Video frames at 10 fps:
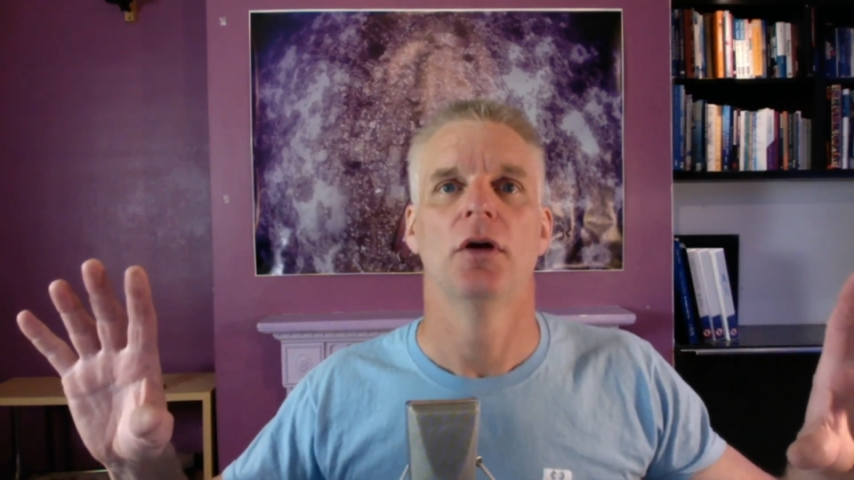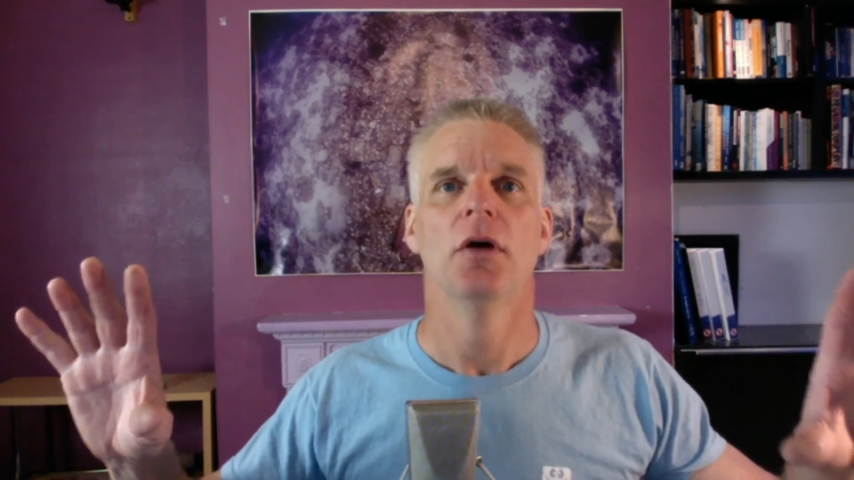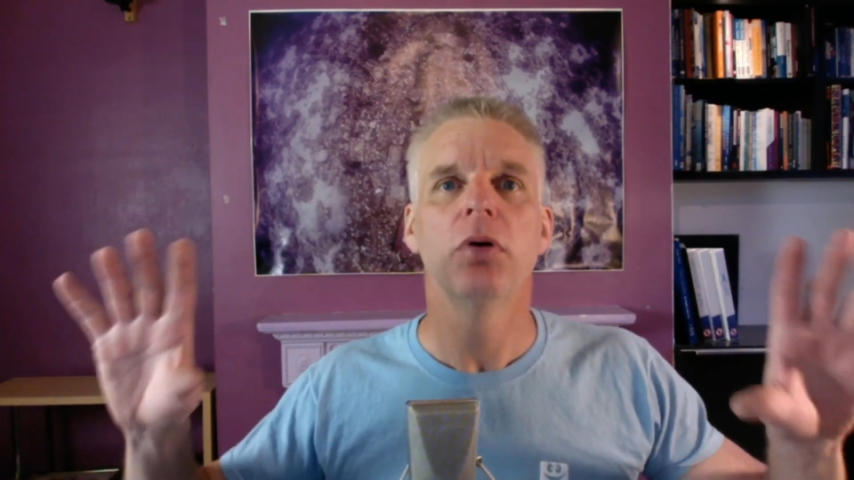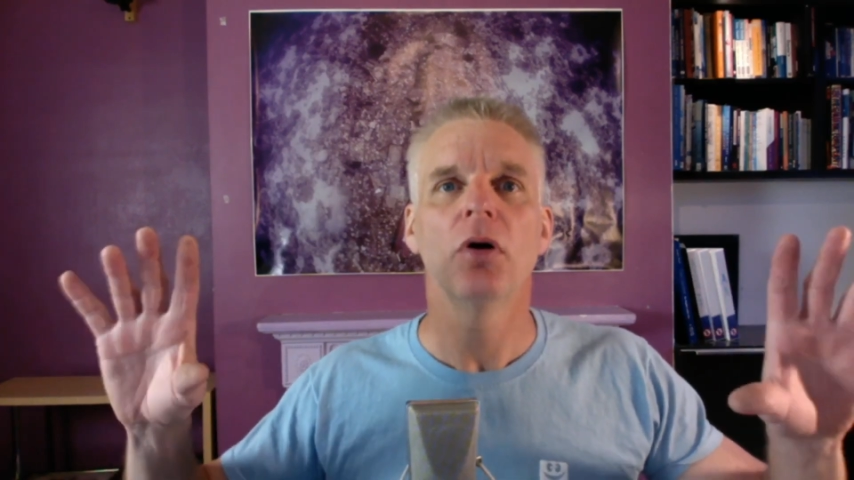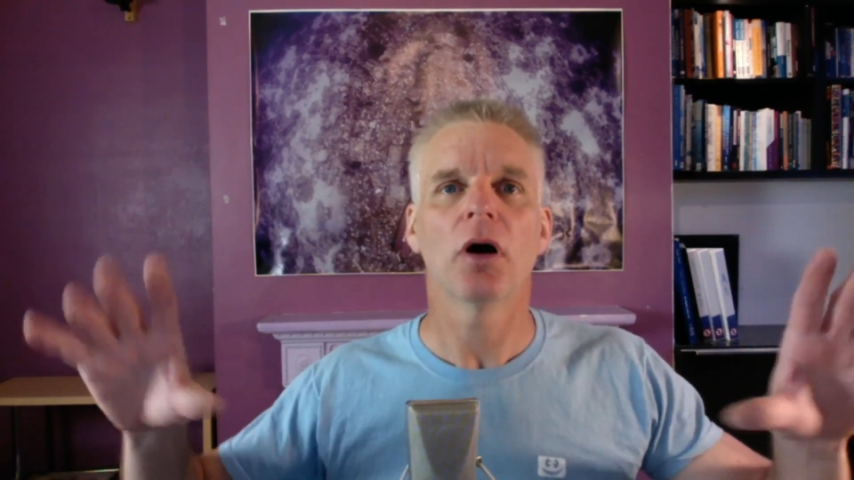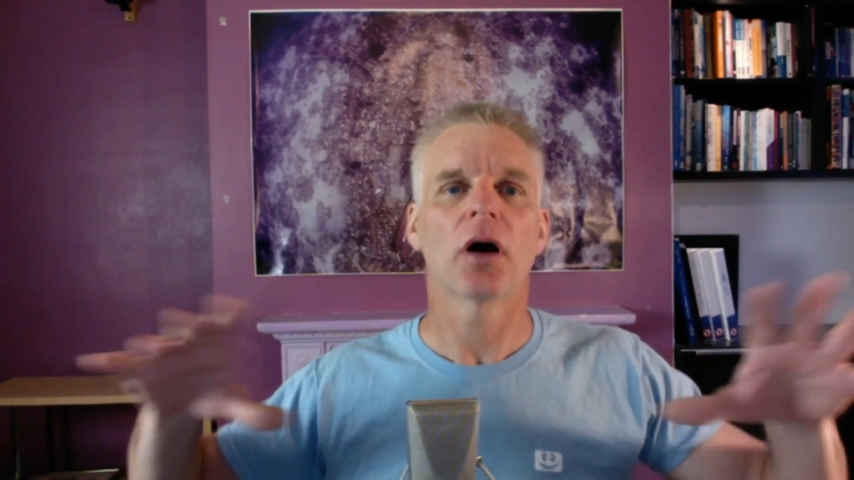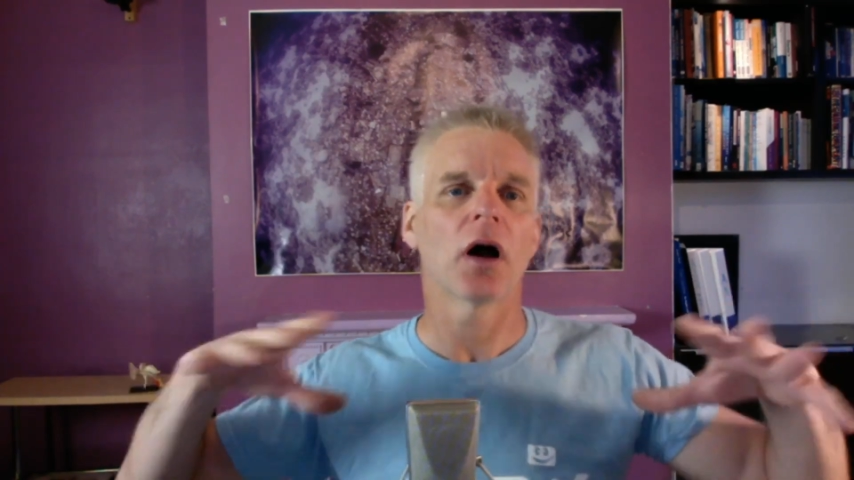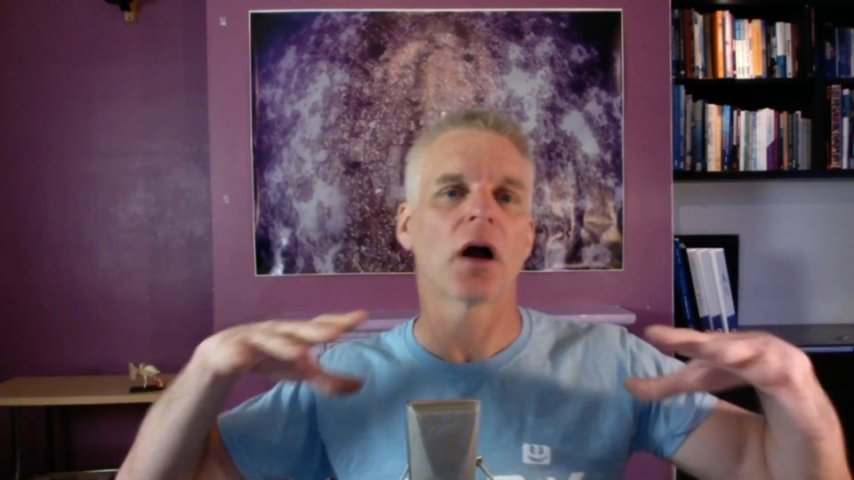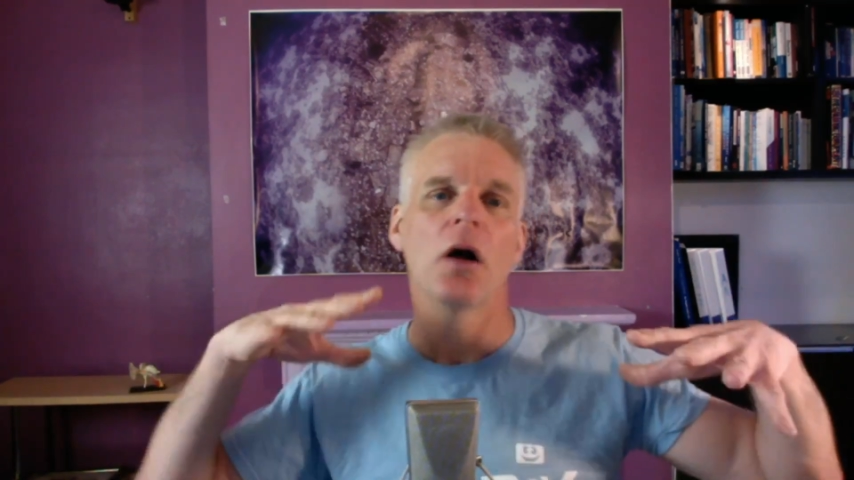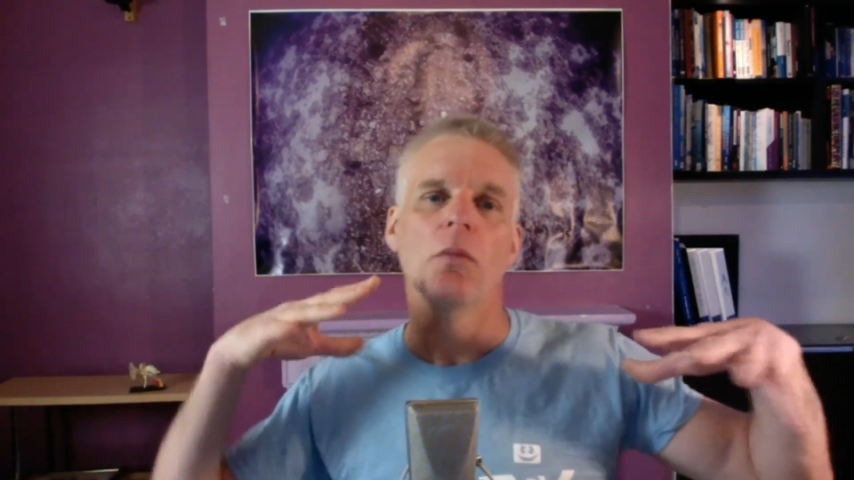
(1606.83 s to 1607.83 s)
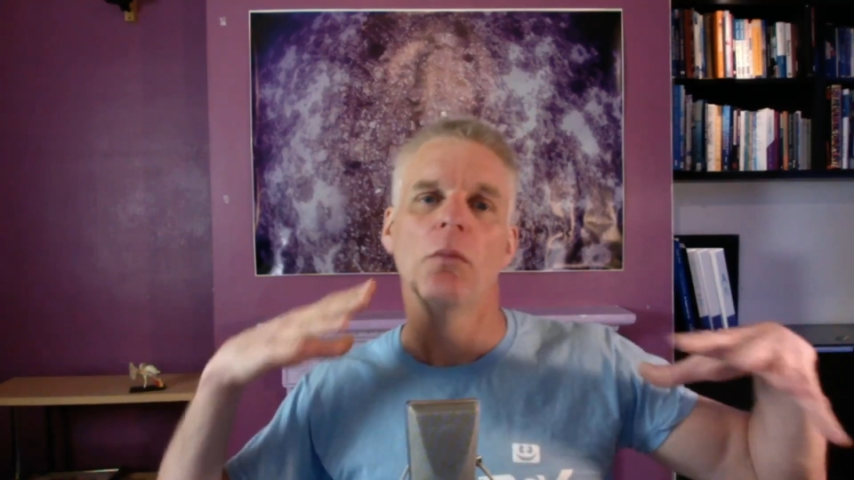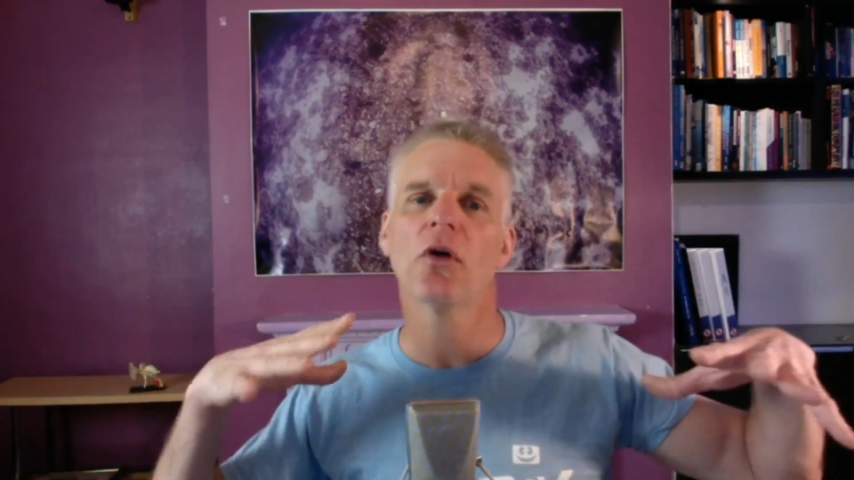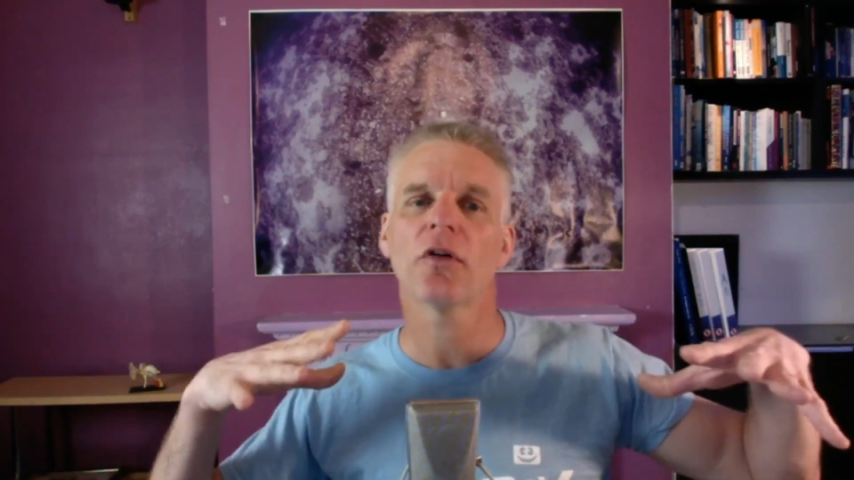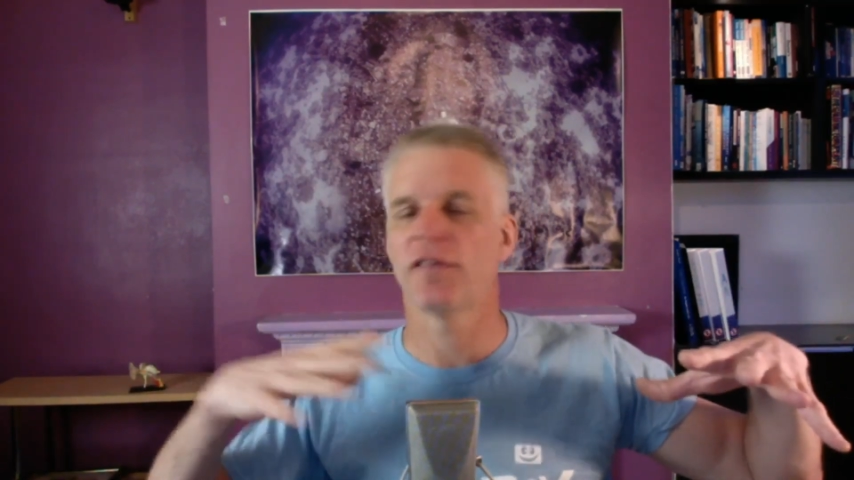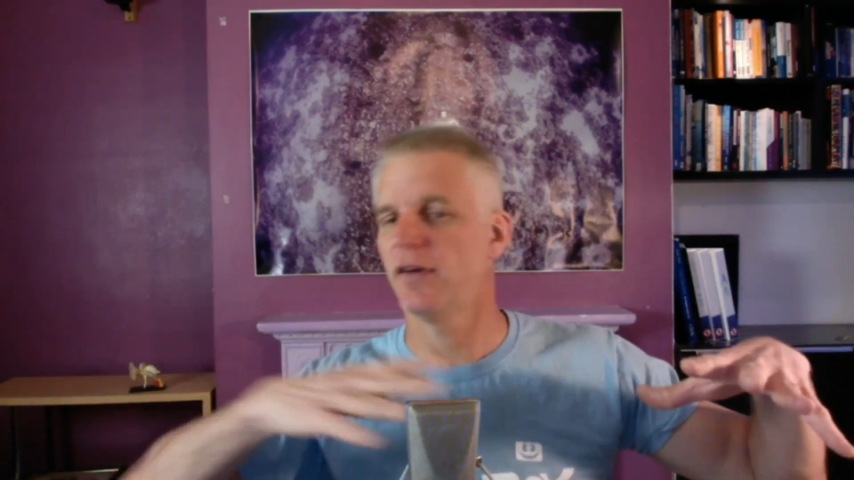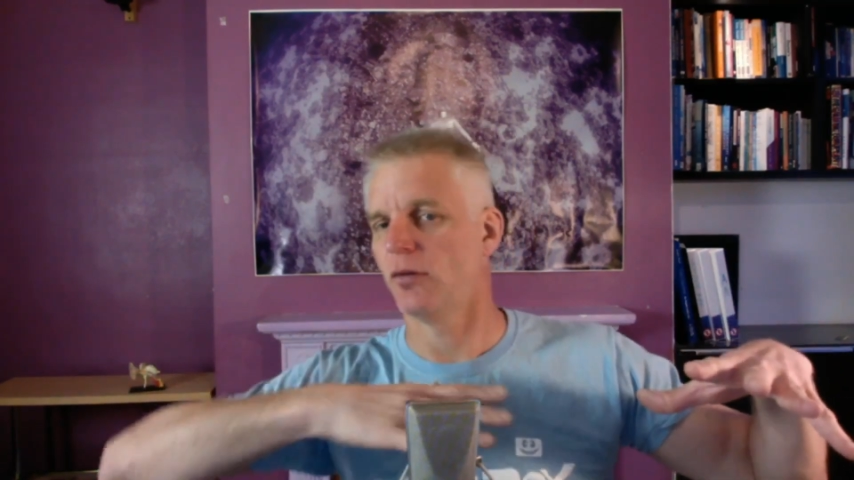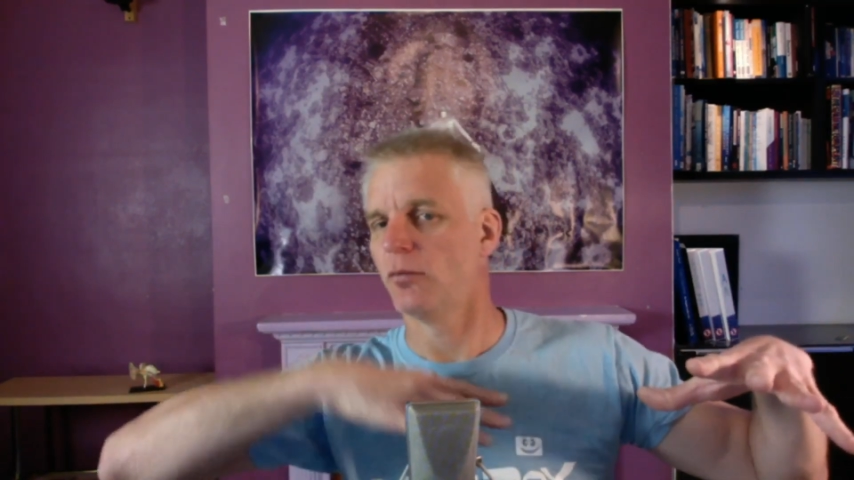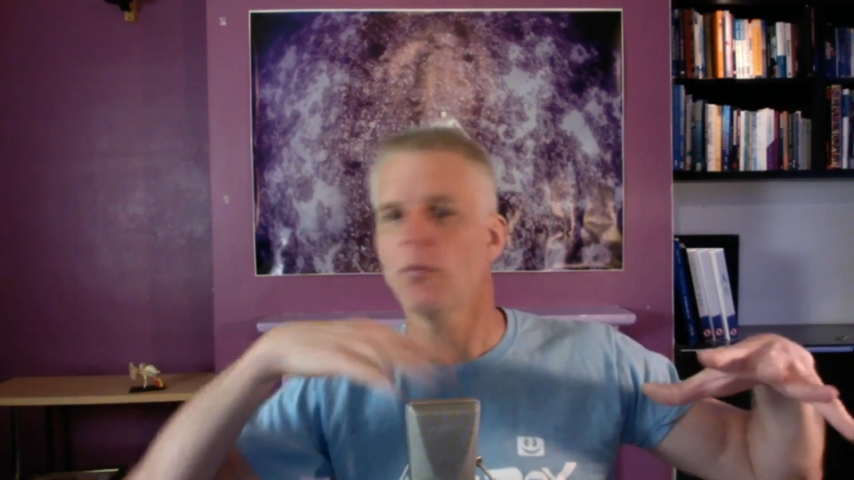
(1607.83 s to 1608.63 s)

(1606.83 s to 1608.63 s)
Put a monofin on,